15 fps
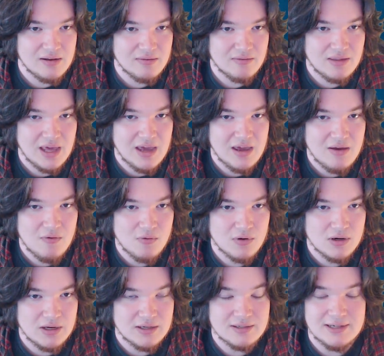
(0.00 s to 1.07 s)
they
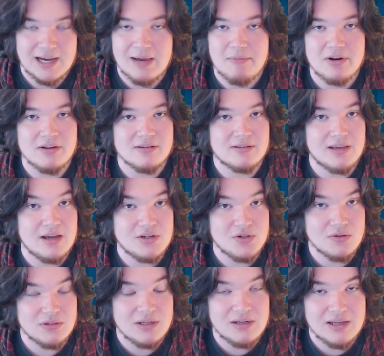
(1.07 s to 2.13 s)
were on time and on
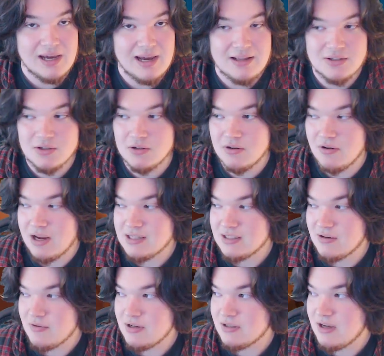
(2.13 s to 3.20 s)
schedule, didn't cancel or ask
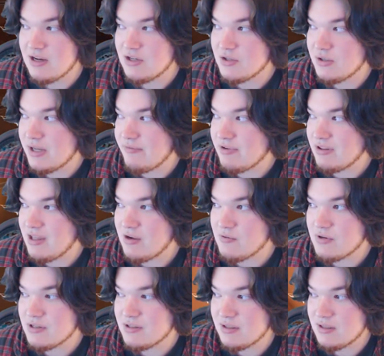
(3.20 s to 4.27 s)
to reschedule. Everything
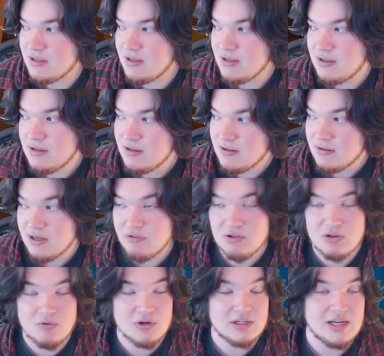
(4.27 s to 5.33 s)

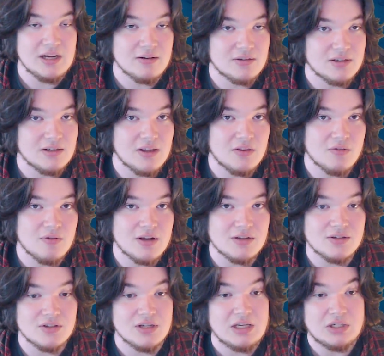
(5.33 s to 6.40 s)
worked out, and then the
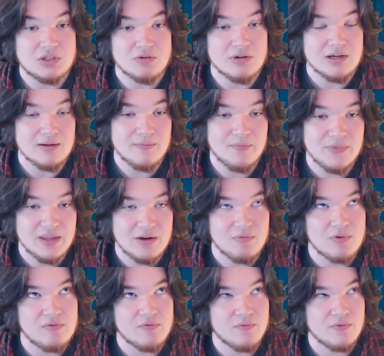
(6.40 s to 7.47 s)
rest is history. Then
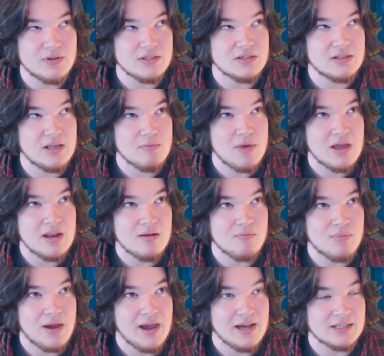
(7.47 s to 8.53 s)
we physically met at
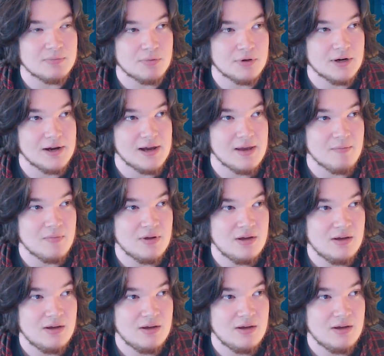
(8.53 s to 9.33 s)
PAX Prime,